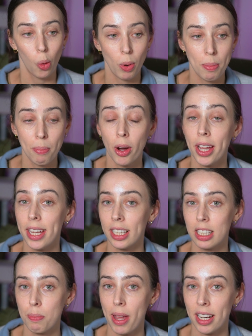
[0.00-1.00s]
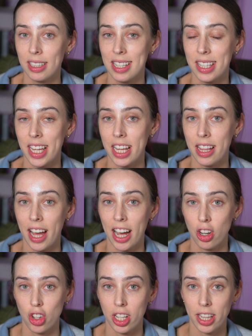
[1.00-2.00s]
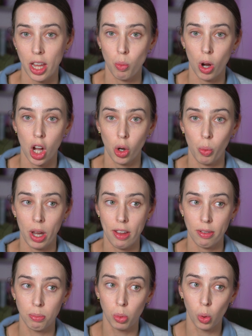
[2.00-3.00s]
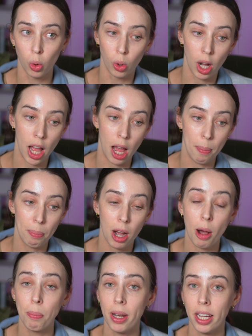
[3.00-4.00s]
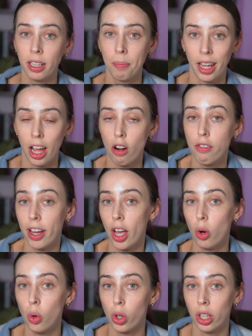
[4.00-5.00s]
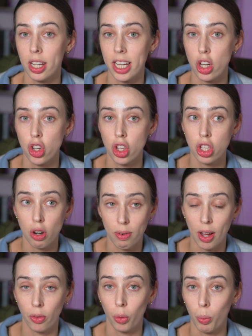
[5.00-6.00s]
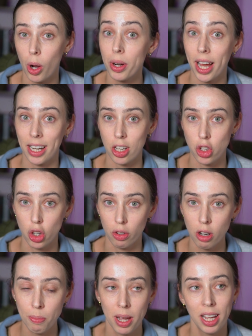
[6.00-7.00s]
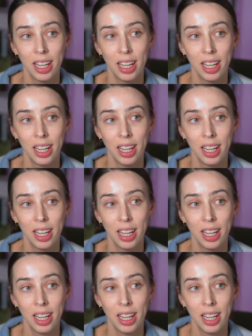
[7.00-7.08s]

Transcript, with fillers: We might expect to see that actually they work with more uh, public healthcare organisations around the world and in Europe,